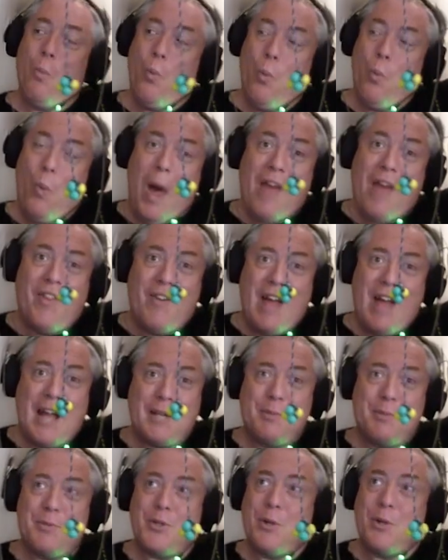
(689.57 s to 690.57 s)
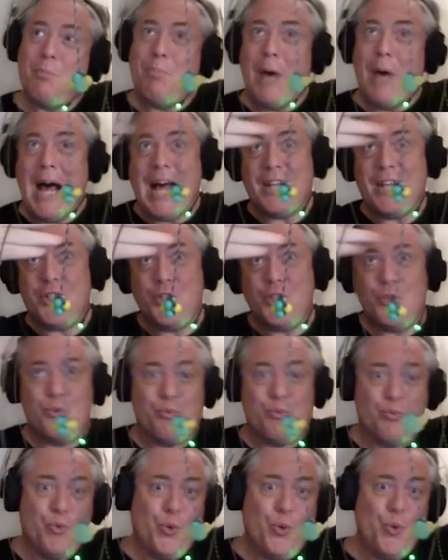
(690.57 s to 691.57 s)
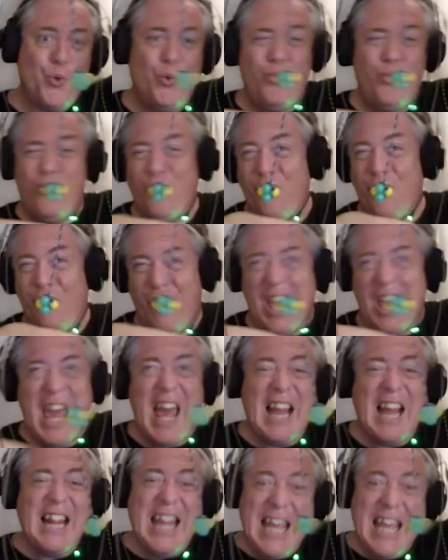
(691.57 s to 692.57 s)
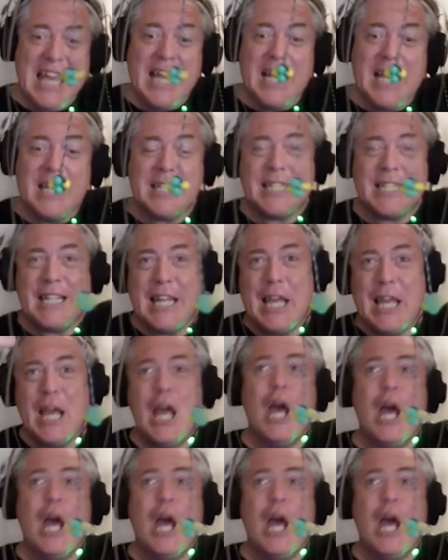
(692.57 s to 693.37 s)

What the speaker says: other atoms can pass through fairly easily.